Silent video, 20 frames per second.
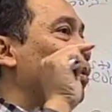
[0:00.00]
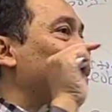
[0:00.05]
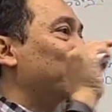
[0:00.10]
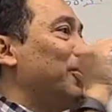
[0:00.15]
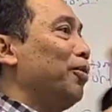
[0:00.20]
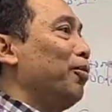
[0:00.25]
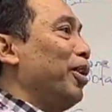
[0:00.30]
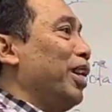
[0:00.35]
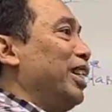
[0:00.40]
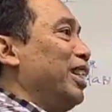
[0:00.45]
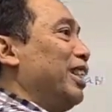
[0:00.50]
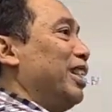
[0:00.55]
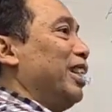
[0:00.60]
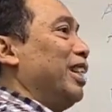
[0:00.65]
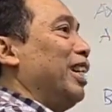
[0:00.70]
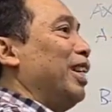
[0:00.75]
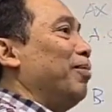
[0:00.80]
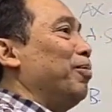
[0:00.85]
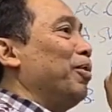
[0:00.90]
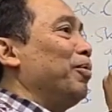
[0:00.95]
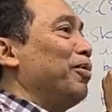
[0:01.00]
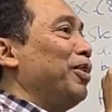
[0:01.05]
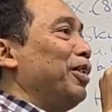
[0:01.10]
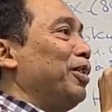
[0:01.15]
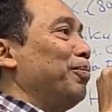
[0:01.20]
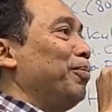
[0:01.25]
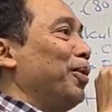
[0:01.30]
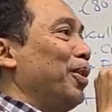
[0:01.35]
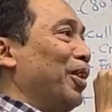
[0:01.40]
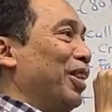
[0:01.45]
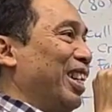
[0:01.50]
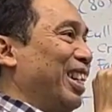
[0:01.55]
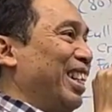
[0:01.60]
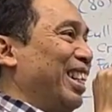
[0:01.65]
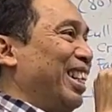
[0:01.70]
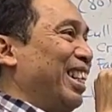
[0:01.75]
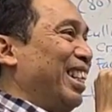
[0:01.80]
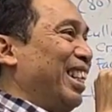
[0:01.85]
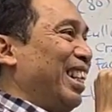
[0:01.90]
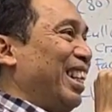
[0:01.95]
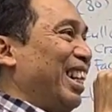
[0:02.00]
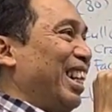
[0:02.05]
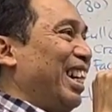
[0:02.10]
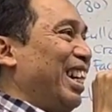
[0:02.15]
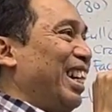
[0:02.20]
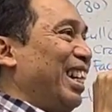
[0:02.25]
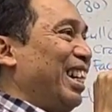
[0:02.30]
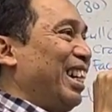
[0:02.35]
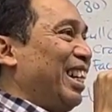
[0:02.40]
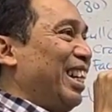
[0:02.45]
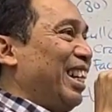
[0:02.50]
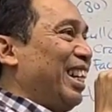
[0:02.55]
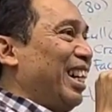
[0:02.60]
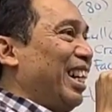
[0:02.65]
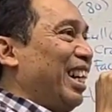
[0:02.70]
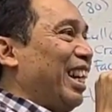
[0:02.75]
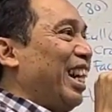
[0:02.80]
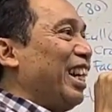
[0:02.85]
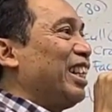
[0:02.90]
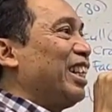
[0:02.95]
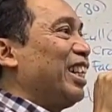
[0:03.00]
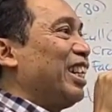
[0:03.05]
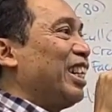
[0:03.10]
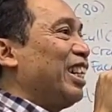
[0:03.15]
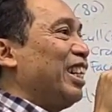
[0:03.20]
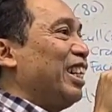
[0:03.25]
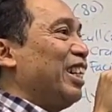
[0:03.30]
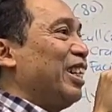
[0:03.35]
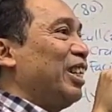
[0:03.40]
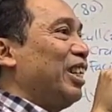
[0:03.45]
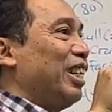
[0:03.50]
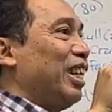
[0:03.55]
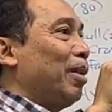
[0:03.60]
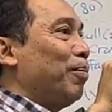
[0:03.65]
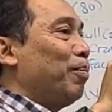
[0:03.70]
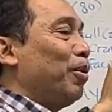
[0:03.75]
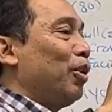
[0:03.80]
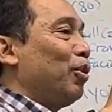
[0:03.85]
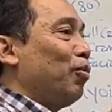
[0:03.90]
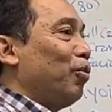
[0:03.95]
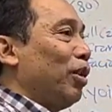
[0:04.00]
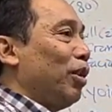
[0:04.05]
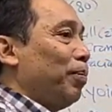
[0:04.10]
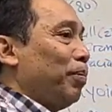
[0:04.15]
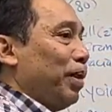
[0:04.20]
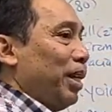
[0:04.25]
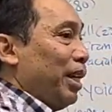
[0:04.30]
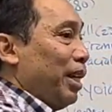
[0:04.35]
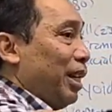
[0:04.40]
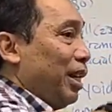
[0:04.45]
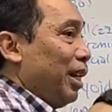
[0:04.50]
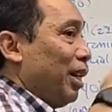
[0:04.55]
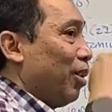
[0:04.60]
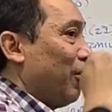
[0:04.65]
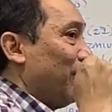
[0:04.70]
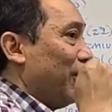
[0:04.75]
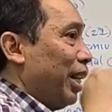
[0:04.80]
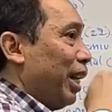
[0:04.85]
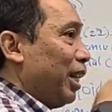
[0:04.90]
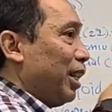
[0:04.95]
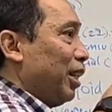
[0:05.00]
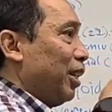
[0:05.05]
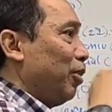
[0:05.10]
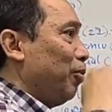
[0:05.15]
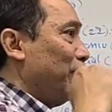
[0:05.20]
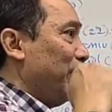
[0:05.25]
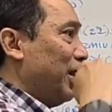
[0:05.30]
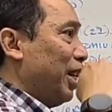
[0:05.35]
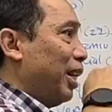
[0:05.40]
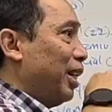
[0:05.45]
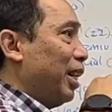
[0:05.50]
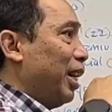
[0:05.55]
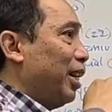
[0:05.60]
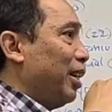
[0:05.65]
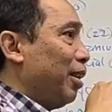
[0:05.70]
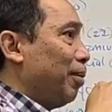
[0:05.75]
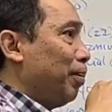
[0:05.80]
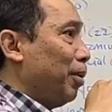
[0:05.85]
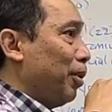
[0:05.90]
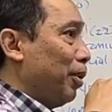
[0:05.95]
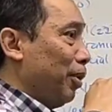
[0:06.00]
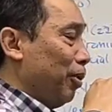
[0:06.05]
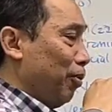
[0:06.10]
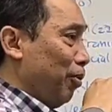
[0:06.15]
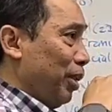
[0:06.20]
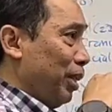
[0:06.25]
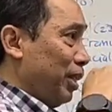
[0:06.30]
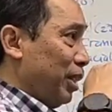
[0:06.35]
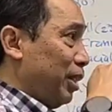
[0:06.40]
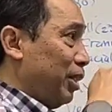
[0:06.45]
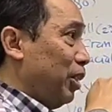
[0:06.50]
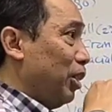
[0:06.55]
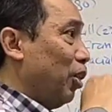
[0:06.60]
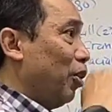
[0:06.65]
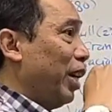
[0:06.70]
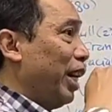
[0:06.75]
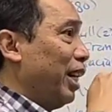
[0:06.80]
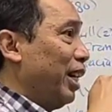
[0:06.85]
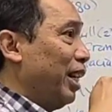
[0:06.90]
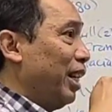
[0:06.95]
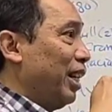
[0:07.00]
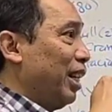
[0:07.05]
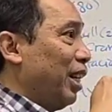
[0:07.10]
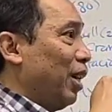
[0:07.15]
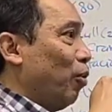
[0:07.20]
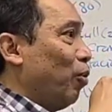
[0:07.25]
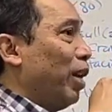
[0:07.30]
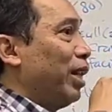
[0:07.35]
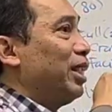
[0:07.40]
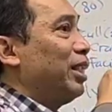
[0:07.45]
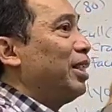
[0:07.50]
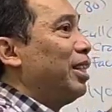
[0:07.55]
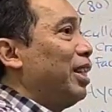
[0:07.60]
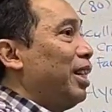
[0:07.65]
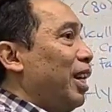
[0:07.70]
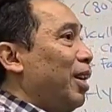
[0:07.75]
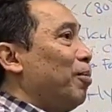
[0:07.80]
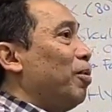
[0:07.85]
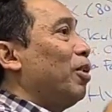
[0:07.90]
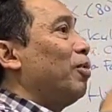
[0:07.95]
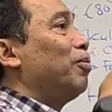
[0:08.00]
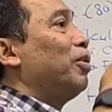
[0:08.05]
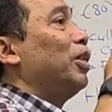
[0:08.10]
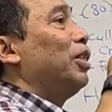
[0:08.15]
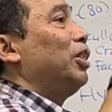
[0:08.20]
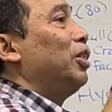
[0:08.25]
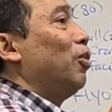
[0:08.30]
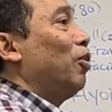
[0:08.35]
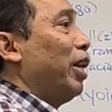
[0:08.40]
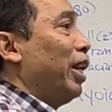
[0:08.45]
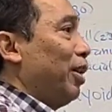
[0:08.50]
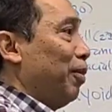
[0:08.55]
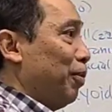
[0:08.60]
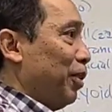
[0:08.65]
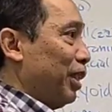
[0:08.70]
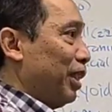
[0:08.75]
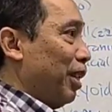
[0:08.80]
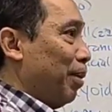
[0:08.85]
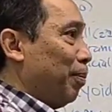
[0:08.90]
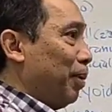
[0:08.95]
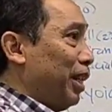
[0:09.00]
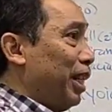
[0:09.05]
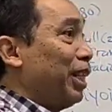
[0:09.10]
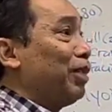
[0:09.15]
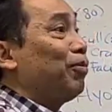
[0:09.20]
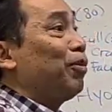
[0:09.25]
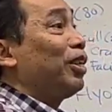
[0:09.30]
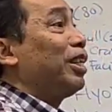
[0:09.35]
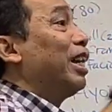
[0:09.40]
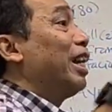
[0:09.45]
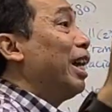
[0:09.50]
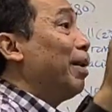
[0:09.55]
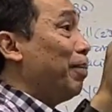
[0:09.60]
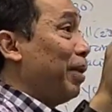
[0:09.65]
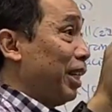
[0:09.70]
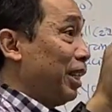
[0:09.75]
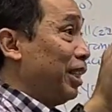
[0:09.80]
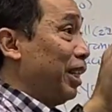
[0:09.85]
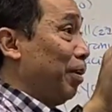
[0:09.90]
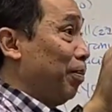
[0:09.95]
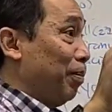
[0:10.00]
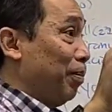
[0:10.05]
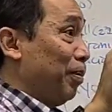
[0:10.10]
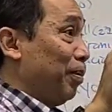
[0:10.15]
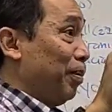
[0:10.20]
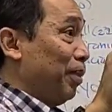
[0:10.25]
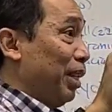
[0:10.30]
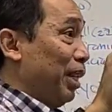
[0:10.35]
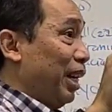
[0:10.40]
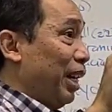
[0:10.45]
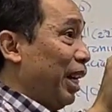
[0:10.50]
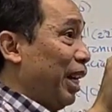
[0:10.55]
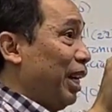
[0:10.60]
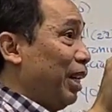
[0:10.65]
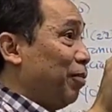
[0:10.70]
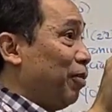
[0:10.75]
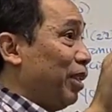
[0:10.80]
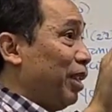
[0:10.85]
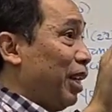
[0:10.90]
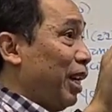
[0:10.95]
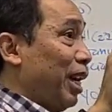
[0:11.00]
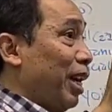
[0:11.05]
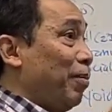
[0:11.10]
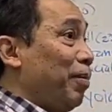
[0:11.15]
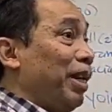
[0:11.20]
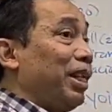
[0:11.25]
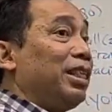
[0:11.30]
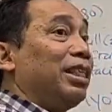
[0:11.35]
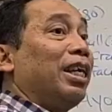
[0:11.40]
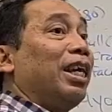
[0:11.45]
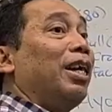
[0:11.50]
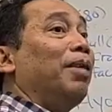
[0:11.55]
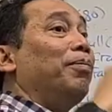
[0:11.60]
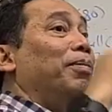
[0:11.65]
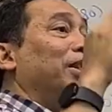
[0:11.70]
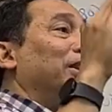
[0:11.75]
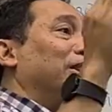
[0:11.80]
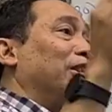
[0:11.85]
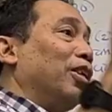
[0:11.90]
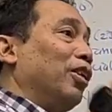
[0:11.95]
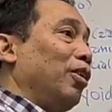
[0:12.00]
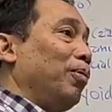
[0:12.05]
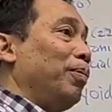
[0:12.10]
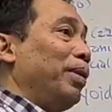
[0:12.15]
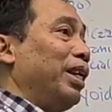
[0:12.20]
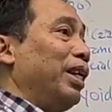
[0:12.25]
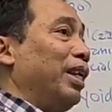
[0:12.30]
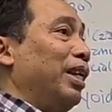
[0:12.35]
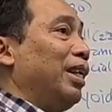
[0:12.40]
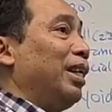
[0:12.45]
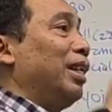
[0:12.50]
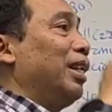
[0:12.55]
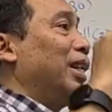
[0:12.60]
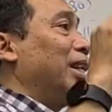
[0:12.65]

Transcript: bone, what is the name of this bone. Later, that bone will be connected with another bone, which is joint. What is the name of the joint, for example? That's for the lab exam. Okay, for the lab exam, it's gonna be